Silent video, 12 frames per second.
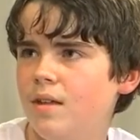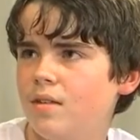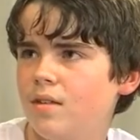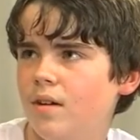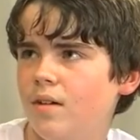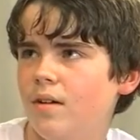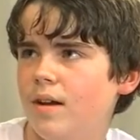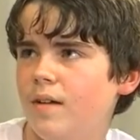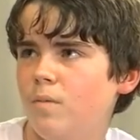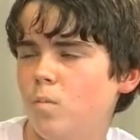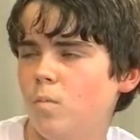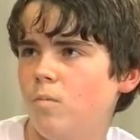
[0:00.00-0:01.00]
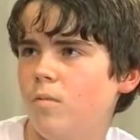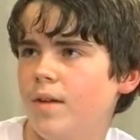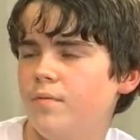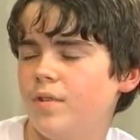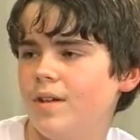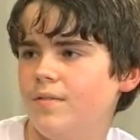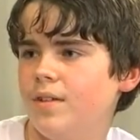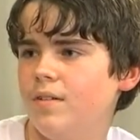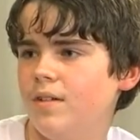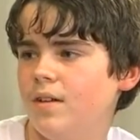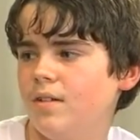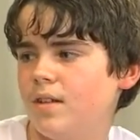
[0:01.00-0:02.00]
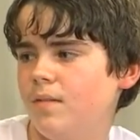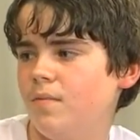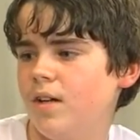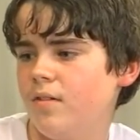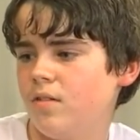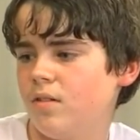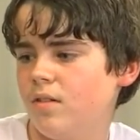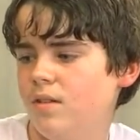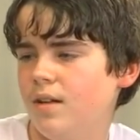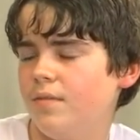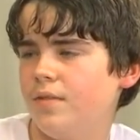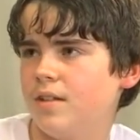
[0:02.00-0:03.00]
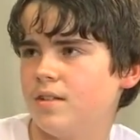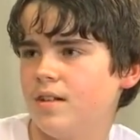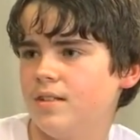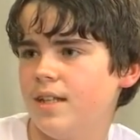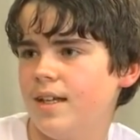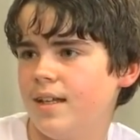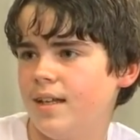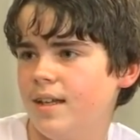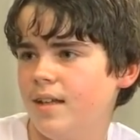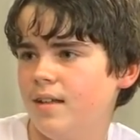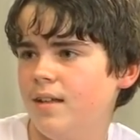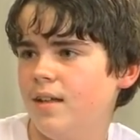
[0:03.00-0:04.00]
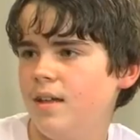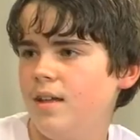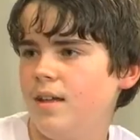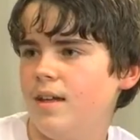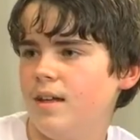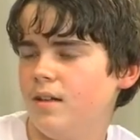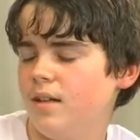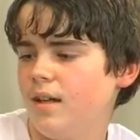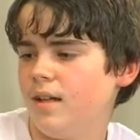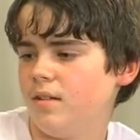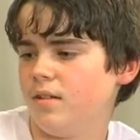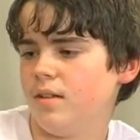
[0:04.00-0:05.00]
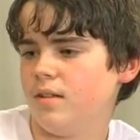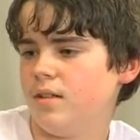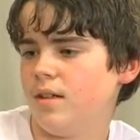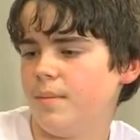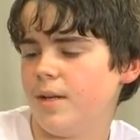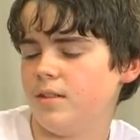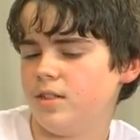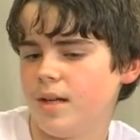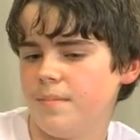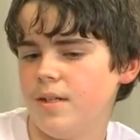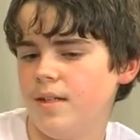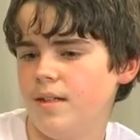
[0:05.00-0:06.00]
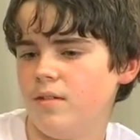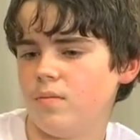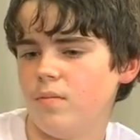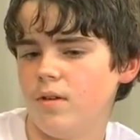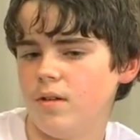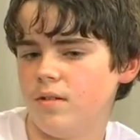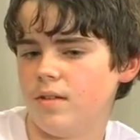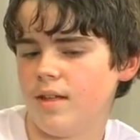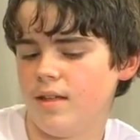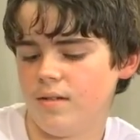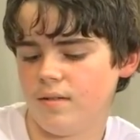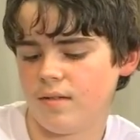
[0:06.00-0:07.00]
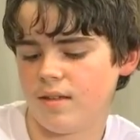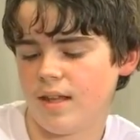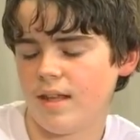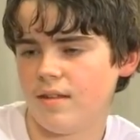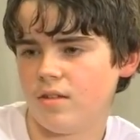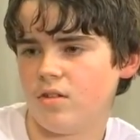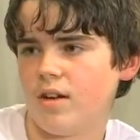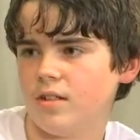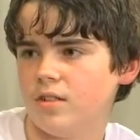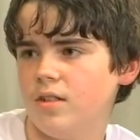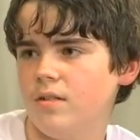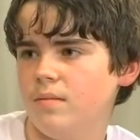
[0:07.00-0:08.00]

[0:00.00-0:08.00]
So I went for a few years, and when I was old enough, I started taking it, and I learned about Japanese words and sentence structure.